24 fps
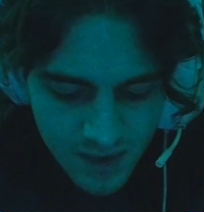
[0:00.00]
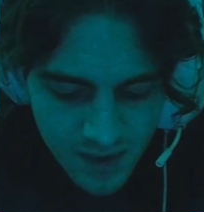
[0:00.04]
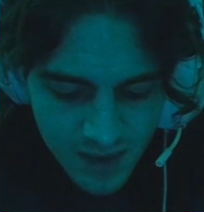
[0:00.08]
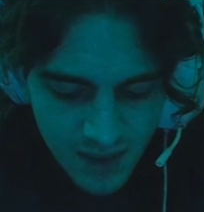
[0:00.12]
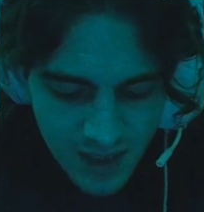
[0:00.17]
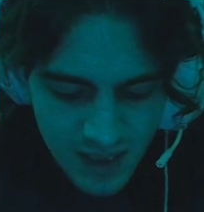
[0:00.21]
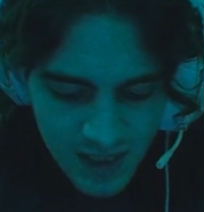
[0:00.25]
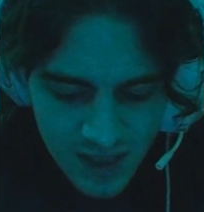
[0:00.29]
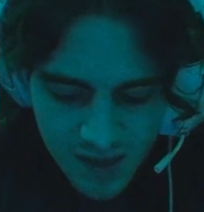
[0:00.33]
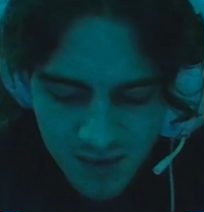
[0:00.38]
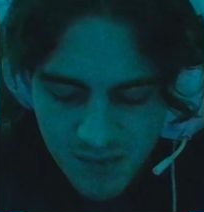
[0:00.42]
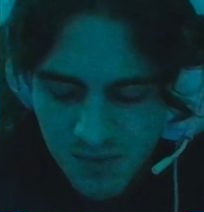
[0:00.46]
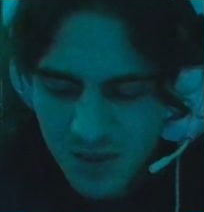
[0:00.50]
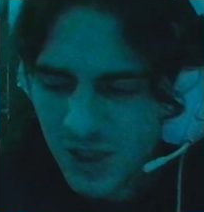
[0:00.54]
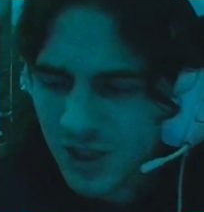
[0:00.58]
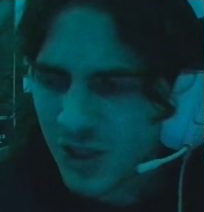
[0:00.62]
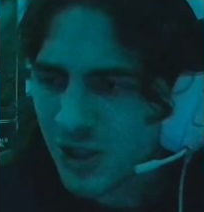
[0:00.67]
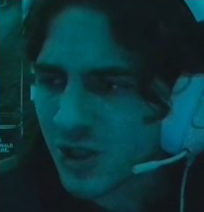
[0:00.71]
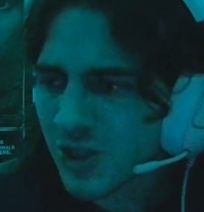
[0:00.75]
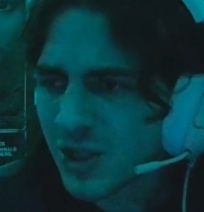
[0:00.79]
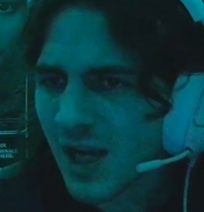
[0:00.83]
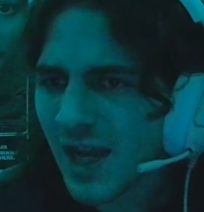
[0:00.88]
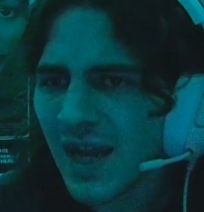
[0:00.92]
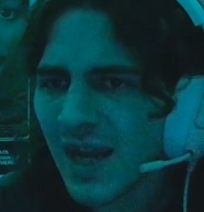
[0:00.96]
Ian
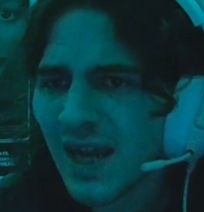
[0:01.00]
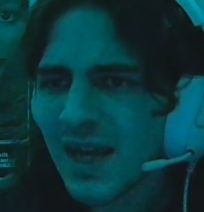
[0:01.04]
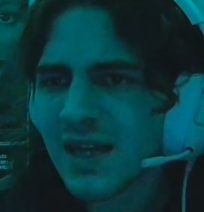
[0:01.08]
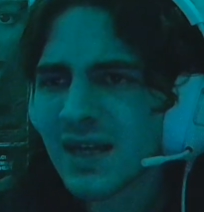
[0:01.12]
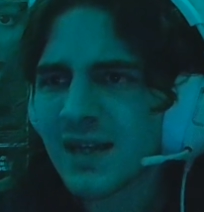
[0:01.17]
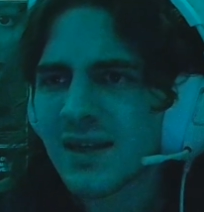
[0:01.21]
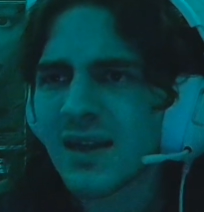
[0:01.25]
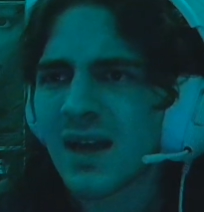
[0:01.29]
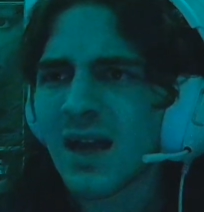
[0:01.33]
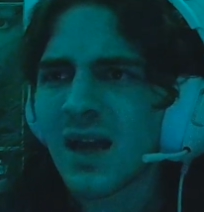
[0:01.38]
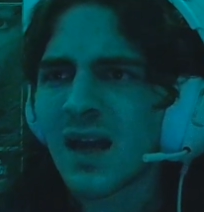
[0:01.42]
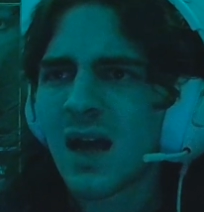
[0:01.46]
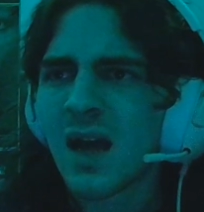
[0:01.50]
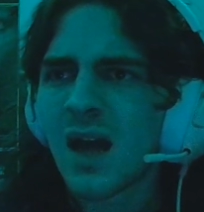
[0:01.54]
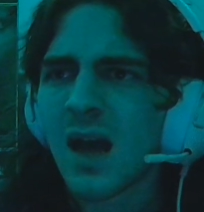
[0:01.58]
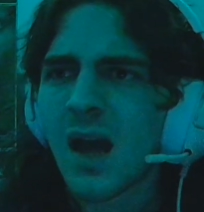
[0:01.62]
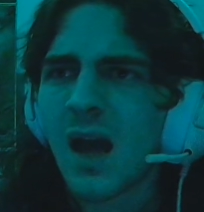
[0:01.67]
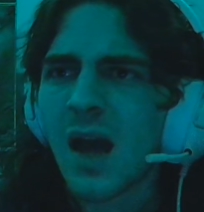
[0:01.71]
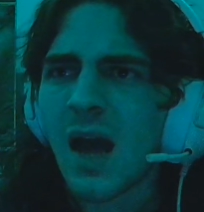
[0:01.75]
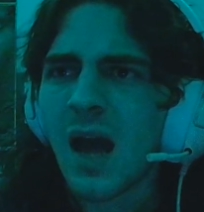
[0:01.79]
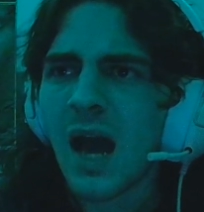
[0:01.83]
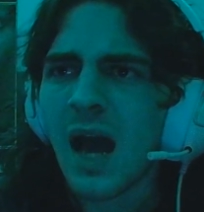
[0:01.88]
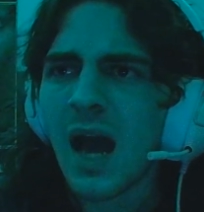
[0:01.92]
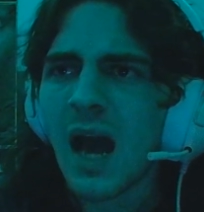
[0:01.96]
McShane.
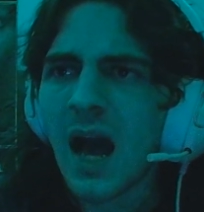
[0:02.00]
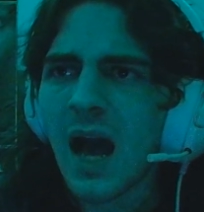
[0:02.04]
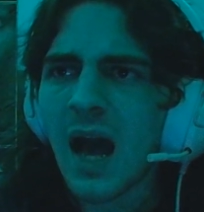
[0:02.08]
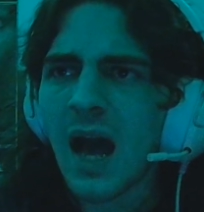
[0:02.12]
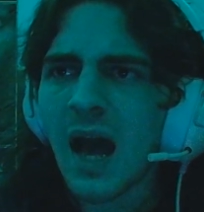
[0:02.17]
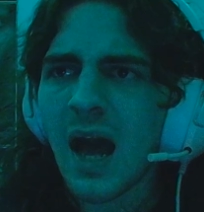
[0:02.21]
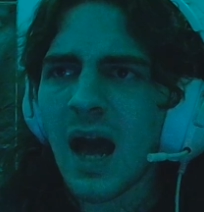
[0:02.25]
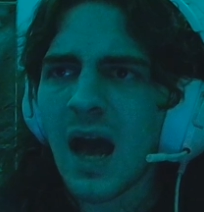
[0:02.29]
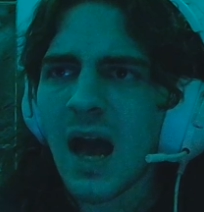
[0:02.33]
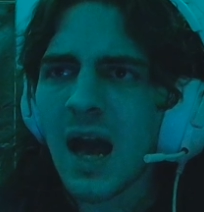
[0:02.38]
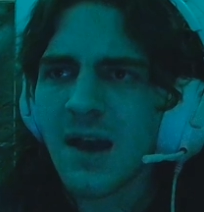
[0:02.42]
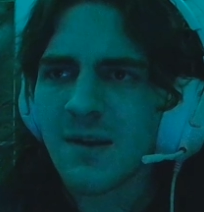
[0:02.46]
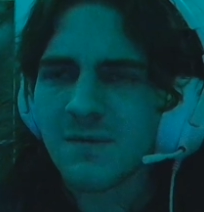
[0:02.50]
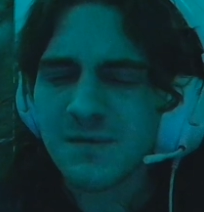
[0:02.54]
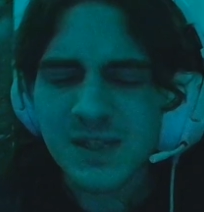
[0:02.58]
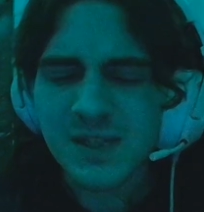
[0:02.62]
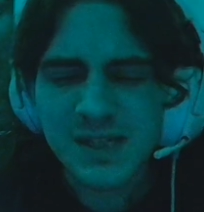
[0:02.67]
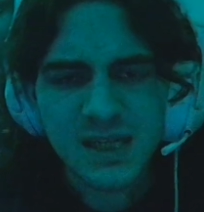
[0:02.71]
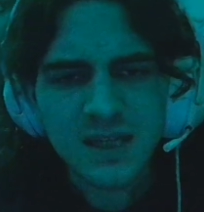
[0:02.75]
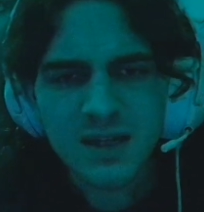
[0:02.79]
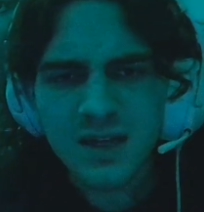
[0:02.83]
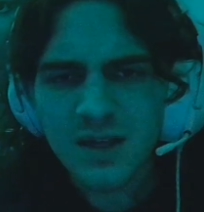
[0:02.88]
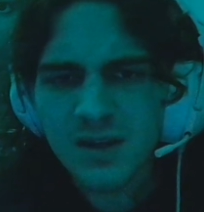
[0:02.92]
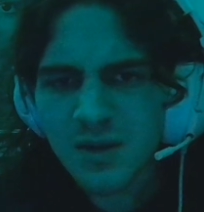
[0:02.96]
I've
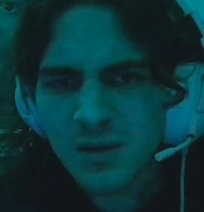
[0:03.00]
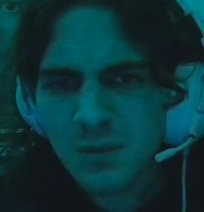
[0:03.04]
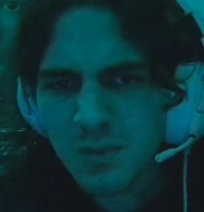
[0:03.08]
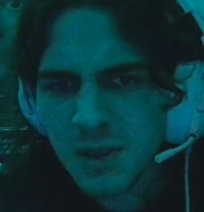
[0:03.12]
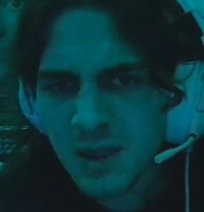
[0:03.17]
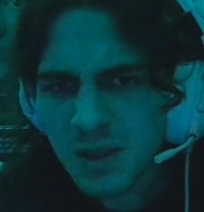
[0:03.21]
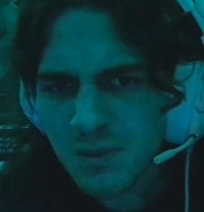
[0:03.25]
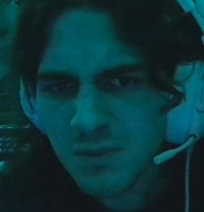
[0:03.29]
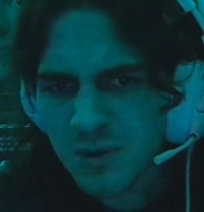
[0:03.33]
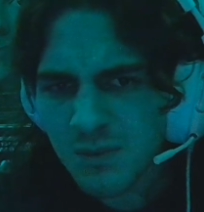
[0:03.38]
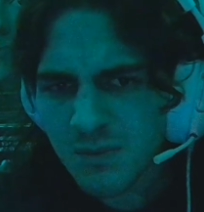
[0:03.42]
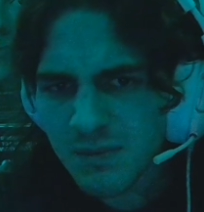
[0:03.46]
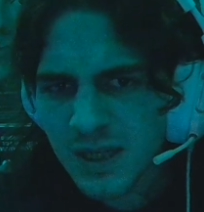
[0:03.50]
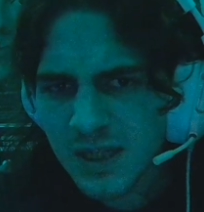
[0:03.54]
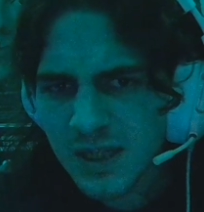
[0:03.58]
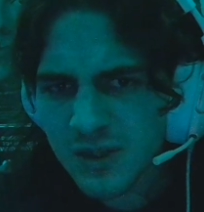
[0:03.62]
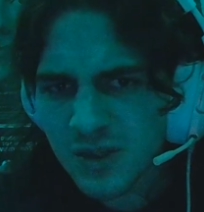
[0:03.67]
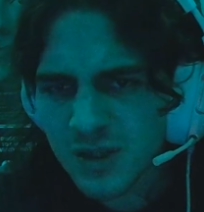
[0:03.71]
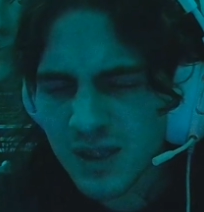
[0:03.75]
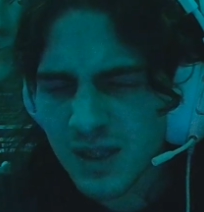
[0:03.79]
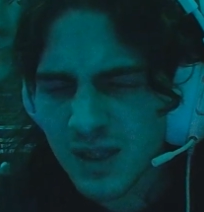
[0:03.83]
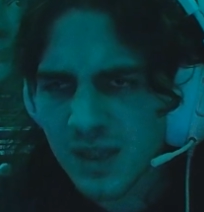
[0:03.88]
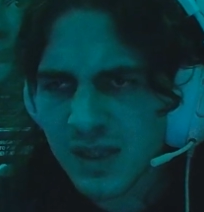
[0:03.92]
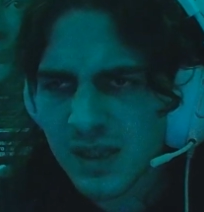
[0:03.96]
seen other people
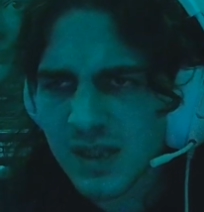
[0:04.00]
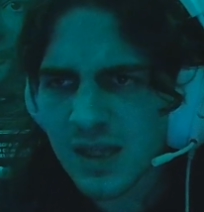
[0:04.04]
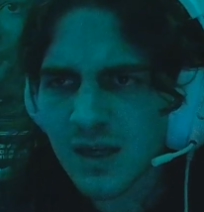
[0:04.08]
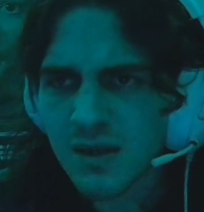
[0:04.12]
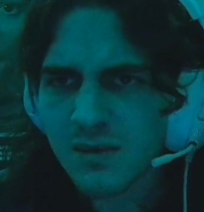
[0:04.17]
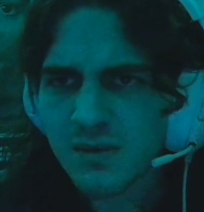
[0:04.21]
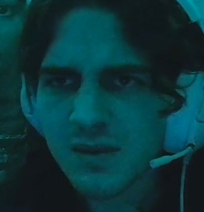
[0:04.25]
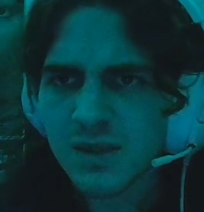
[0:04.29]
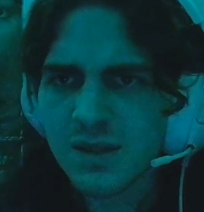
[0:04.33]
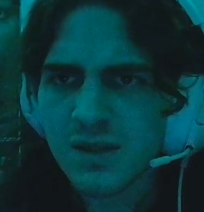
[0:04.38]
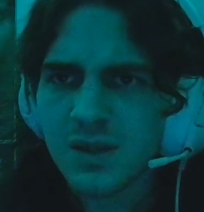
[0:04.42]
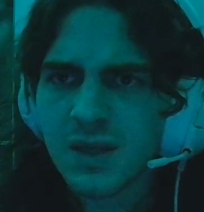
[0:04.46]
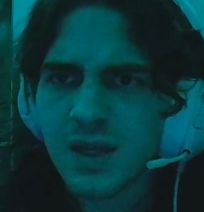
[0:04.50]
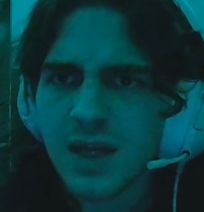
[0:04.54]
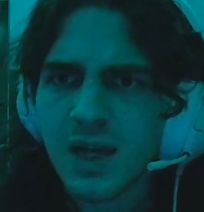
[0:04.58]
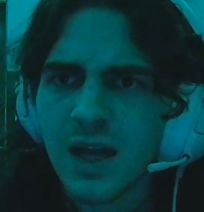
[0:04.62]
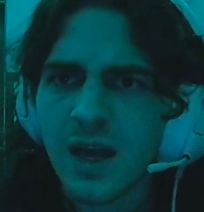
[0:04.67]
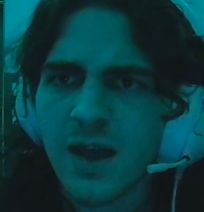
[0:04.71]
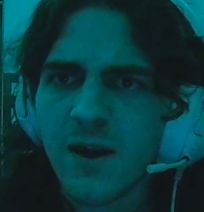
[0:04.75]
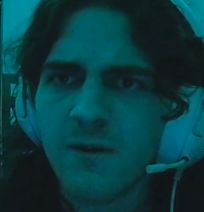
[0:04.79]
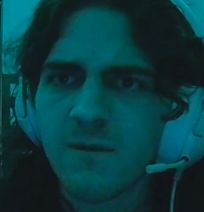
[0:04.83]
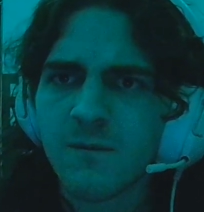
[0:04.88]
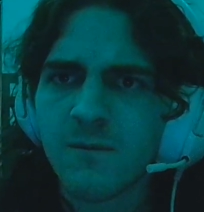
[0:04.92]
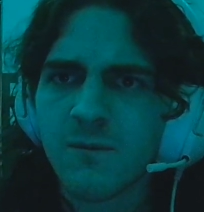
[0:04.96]
mention this, and I was looking
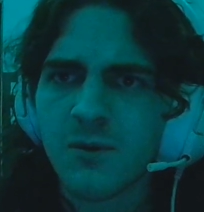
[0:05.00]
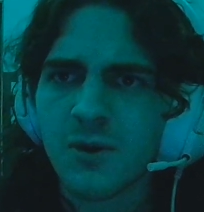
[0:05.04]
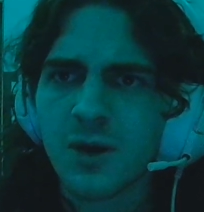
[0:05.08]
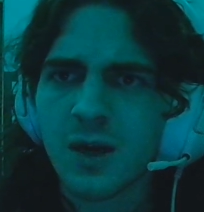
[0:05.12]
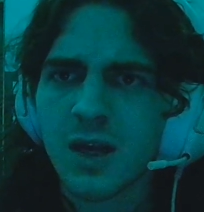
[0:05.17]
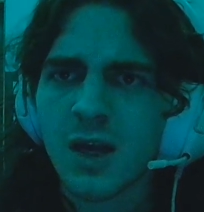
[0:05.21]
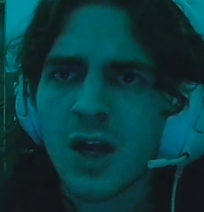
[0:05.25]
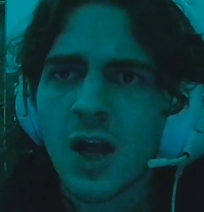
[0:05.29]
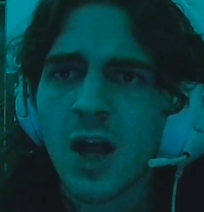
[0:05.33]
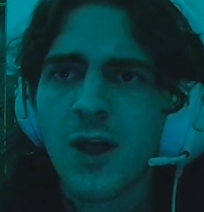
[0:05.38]
out for it.